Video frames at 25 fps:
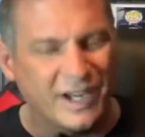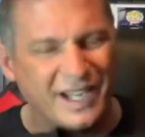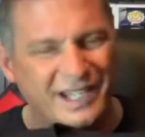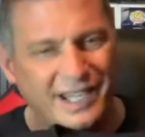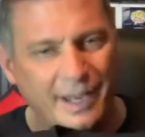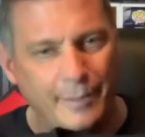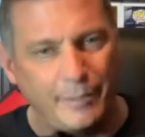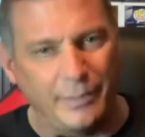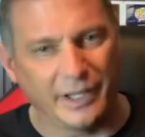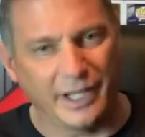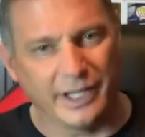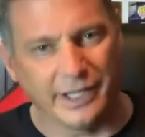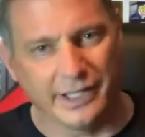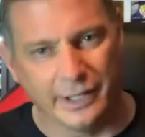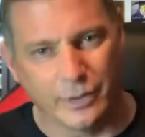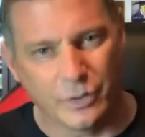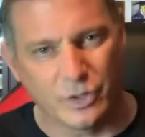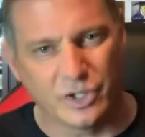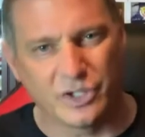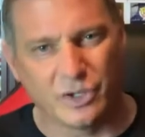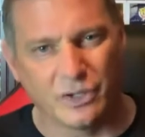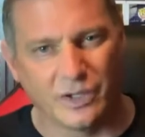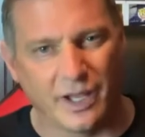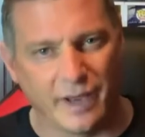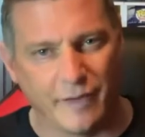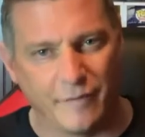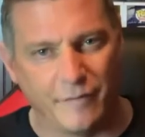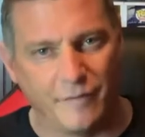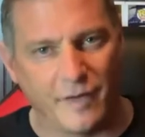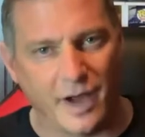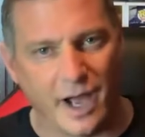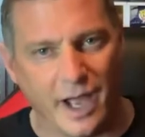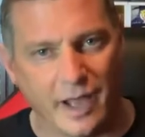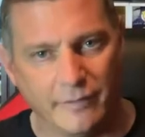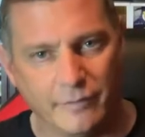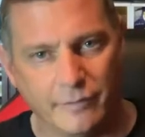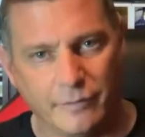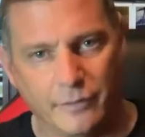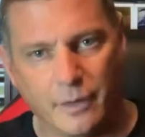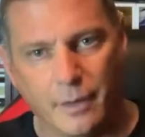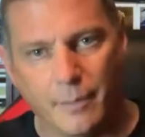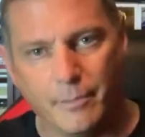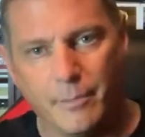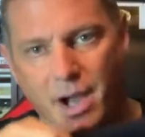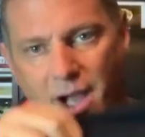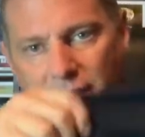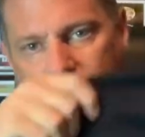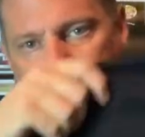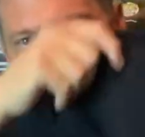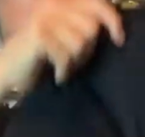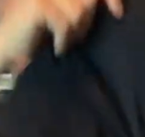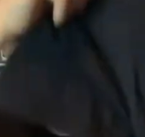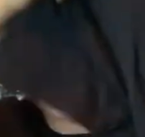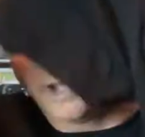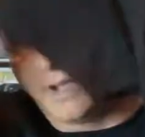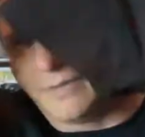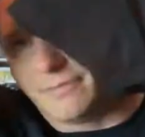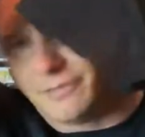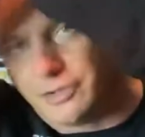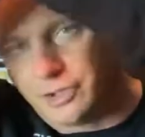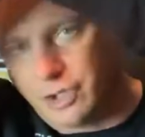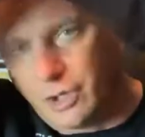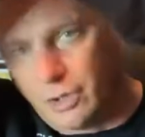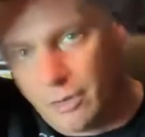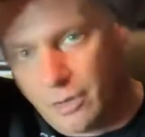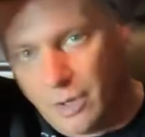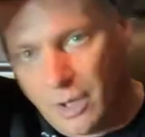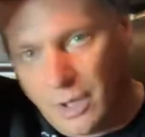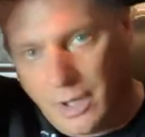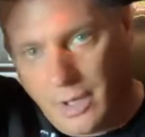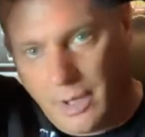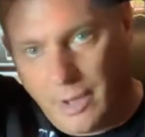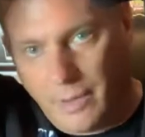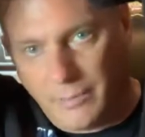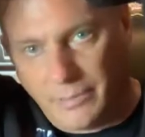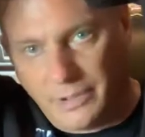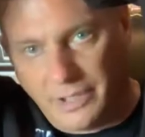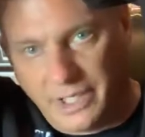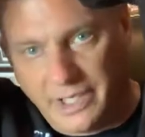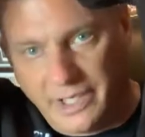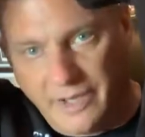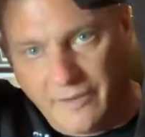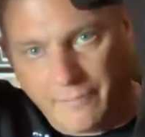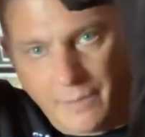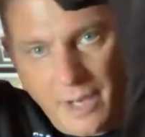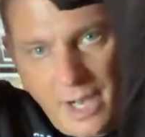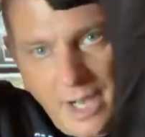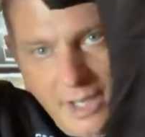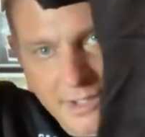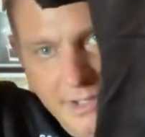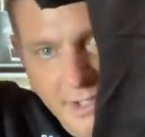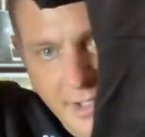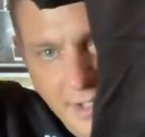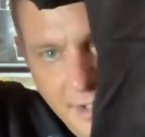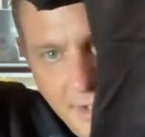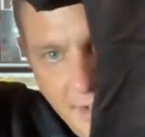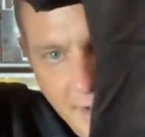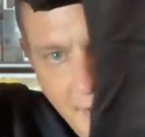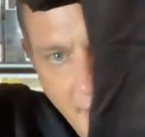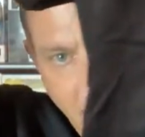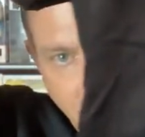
I say plenty, there's still like 5 boxes left. So plenty of boxes